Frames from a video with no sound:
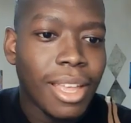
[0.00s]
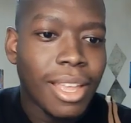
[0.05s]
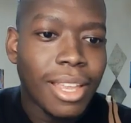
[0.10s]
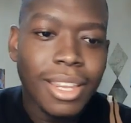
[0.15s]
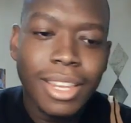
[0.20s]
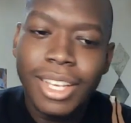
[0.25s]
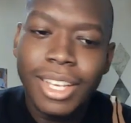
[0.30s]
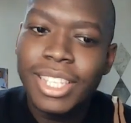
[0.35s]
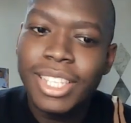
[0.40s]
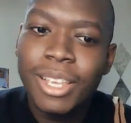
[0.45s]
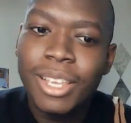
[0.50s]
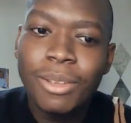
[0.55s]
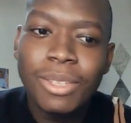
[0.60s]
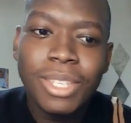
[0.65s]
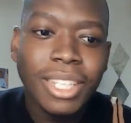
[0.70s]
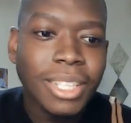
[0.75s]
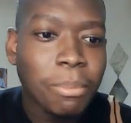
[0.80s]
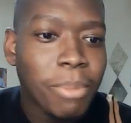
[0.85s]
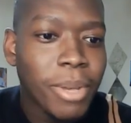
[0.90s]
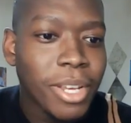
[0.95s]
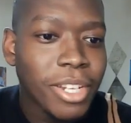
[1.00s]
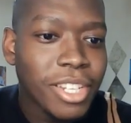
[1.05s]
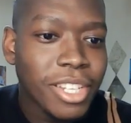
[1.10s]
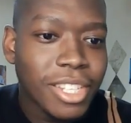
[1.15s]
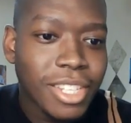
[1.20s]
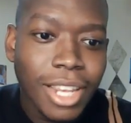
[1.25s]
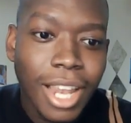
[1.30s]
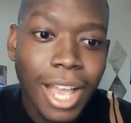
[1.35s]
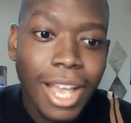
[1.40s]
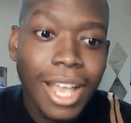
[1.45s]
like still taking
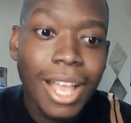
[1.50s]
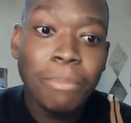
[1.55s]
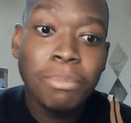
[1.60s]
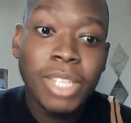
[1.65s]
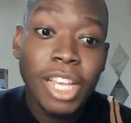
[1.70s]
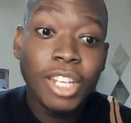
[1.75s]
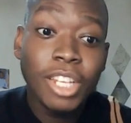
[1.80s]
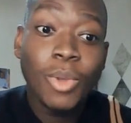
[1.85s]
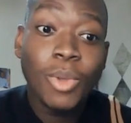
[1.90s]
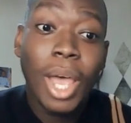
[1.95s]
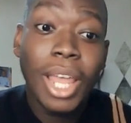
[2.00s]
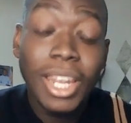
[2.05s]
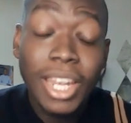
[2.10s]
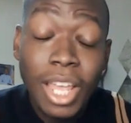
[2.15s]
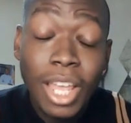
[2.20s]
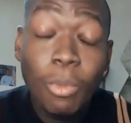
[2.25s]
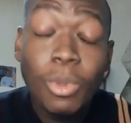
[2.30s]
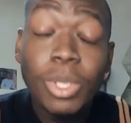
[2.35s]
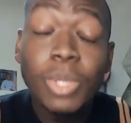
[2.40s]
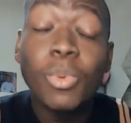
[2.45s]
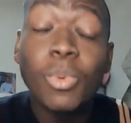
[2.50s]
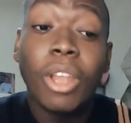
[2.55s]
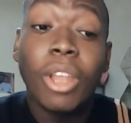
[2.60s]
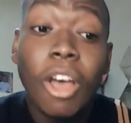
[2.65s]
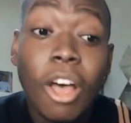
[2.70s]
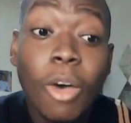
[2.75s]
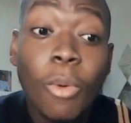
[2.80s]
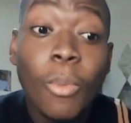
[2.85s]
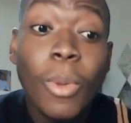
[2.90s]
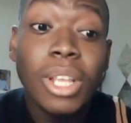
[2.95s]
pictures. Like I'm telling you, Aaliyah was well on
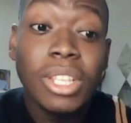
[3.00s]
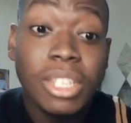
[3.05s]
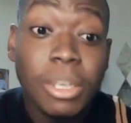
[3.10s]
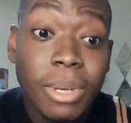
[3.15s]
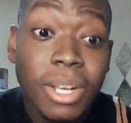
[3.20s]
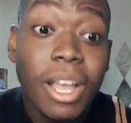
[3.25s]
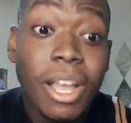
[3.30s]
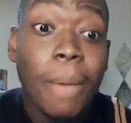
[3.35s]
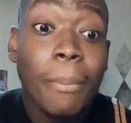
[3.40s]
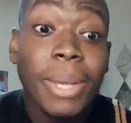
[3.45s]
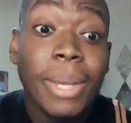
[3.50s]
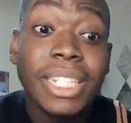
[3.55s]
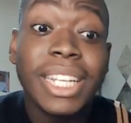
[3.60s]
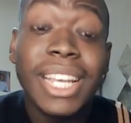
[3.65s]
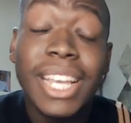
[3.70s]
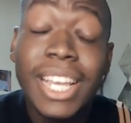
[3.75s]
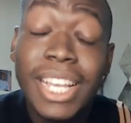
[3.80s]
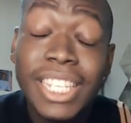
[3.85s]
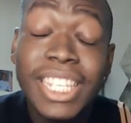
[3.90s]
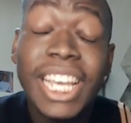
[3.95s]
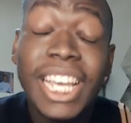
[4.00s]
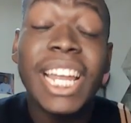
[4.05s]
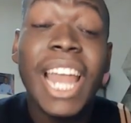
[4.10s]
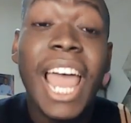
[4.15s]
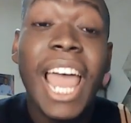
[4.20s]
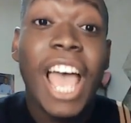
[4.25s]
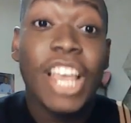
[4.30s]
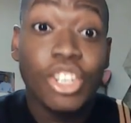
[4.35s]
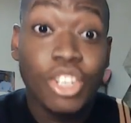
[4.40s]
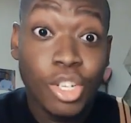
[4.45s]
her way to becoming an
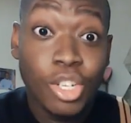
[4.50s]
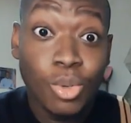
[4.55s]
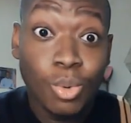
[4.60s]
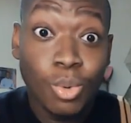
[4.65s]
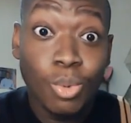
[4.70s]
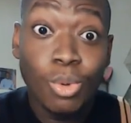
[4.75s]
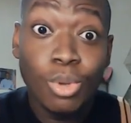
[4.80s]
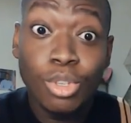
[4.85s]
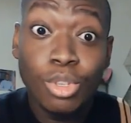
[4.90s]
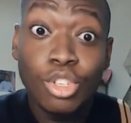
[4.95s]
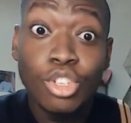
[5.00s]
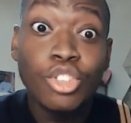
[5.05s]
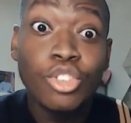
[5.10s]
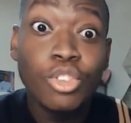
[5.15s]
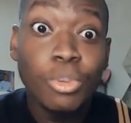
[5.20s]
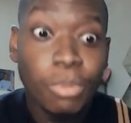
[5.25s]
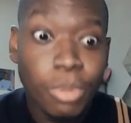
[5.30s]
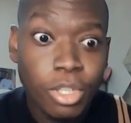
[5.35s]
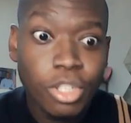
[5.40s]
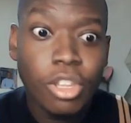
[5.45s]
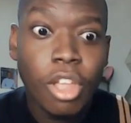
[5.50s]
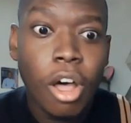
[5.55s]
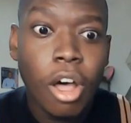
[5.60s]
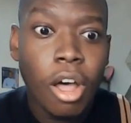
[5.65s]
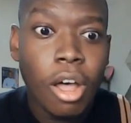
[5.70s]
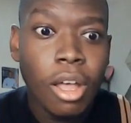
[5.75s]
international superstar.